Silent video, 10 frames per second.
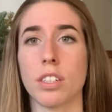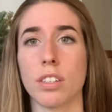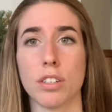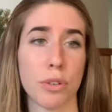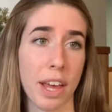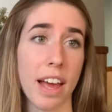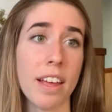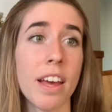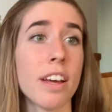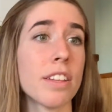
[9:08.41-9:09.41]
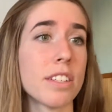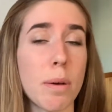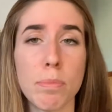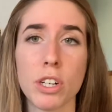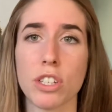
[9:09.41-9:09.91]
So yeah, the
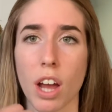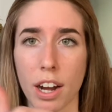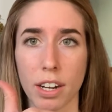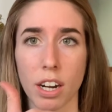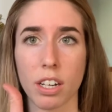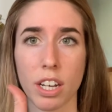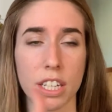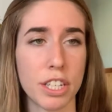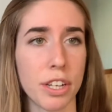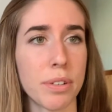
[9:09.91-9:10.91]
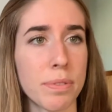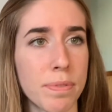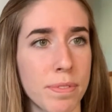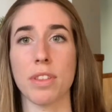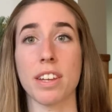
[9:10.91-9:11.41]
tumblers are good too.
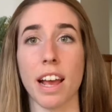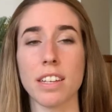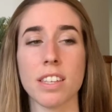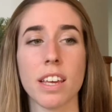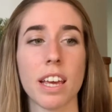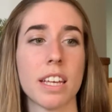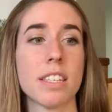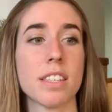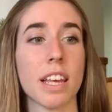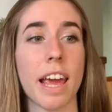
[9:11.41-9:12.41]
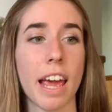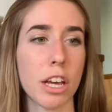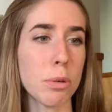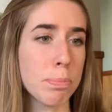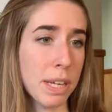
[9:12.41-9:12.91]
The next thing is the
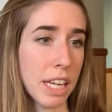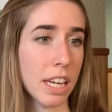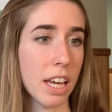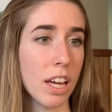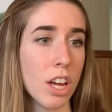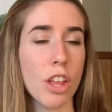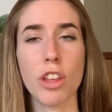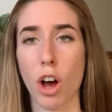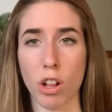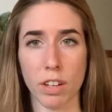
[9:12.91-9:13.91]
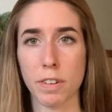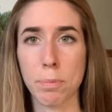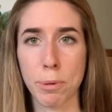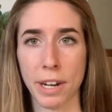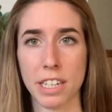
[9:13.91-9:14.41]
AOP, the Oliver
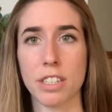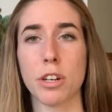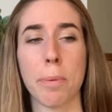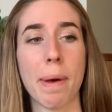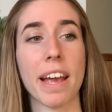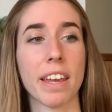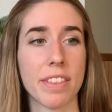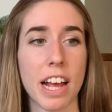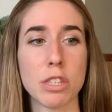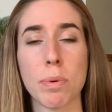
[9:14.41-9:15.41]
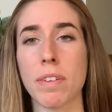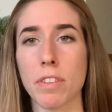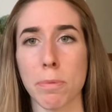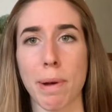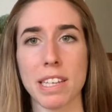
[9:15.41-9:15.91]
print tote bag, and that's one of their
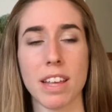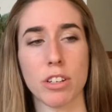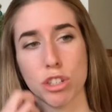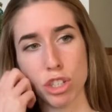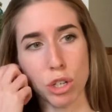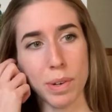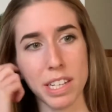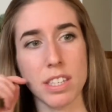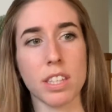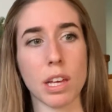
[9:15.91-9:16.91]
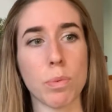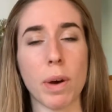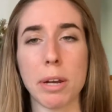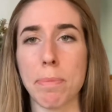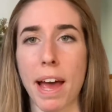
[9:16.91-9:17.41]
best sellers too. It's the
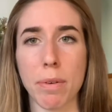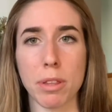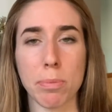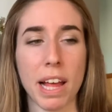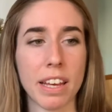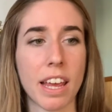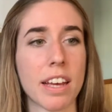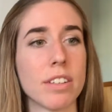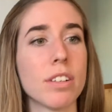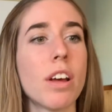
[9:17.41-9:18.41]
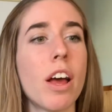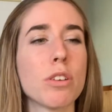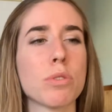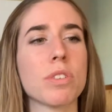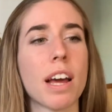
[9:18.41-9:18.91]
white bag with the black handle, so
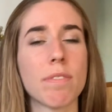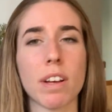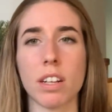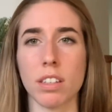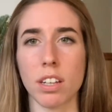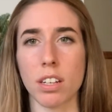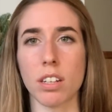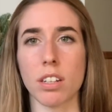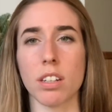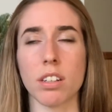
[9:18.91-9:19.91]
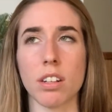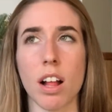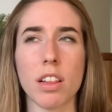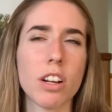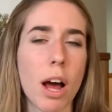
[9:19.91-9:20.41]
it's kind of like a little
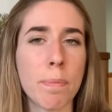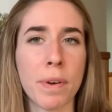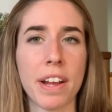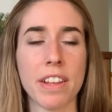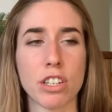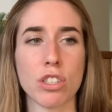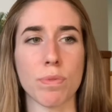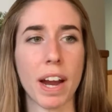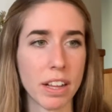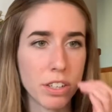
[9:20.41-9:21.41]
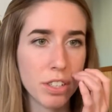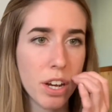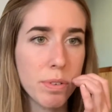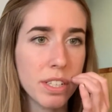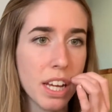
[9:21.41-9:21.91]
upgrade than just a regular
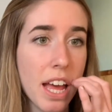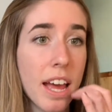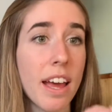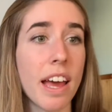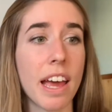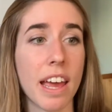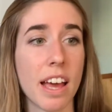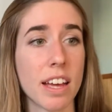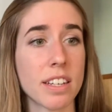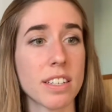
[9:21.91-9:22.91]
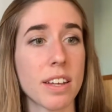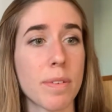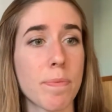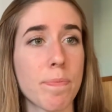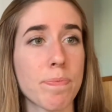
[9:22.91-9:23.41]
tote. And
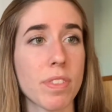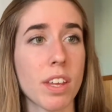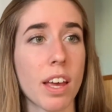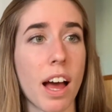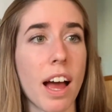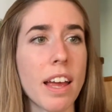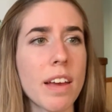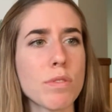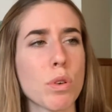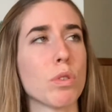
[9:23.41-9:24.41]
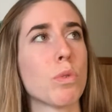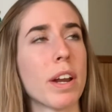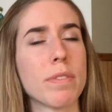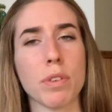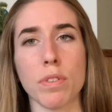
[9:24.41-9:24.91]
I have sold quite a
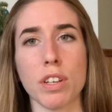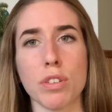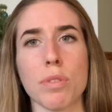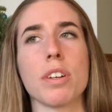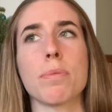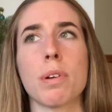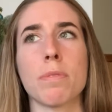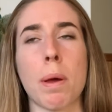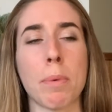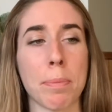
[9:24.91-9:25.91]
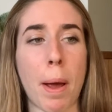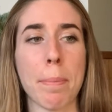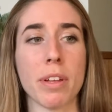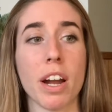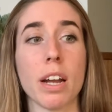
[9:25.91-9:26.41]
few of these too. They're one of my more
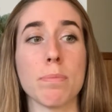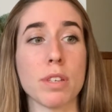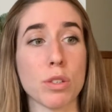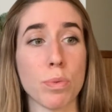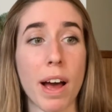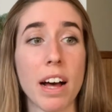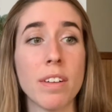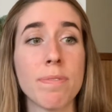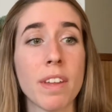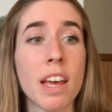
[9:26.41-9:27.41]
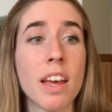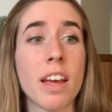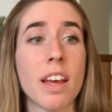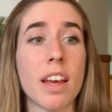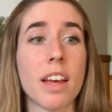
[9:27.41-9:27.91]
popular items as well,
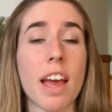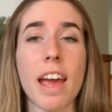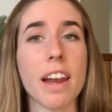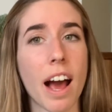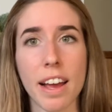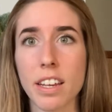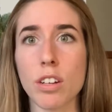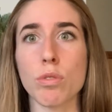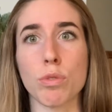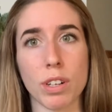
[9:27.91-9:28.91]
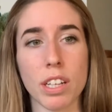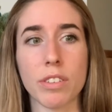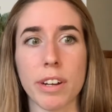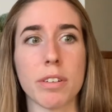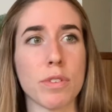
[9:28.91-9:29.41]
and I get really
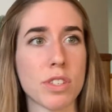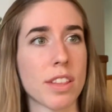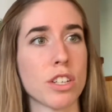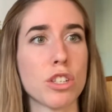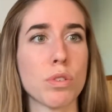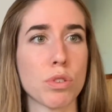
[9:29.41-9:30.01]
great reviews on these too.